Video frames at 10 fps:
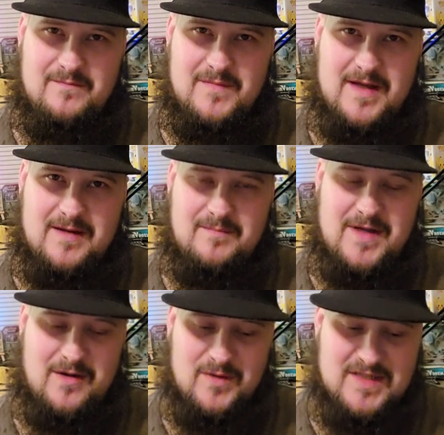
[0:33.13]
like
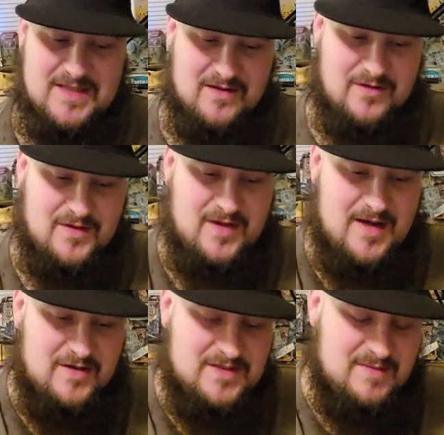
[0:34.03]
being a reseller
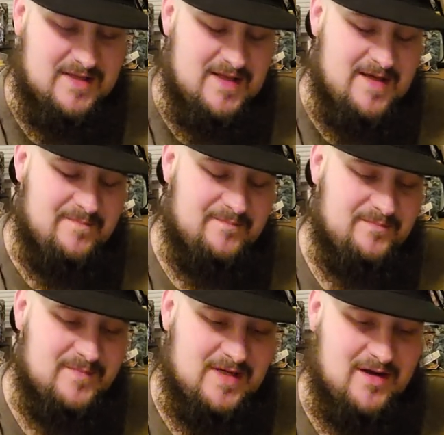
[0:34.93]
online or something like that,
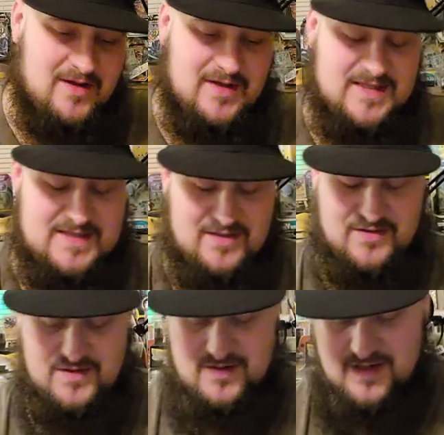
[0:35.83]
being an online
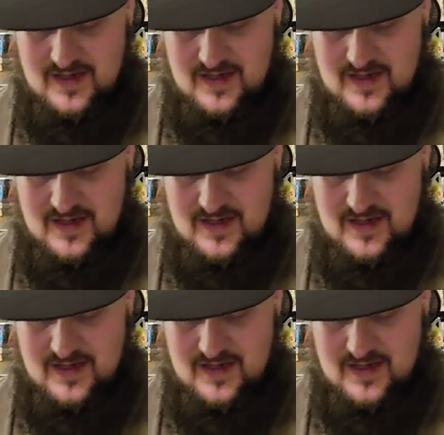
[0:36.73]
seller.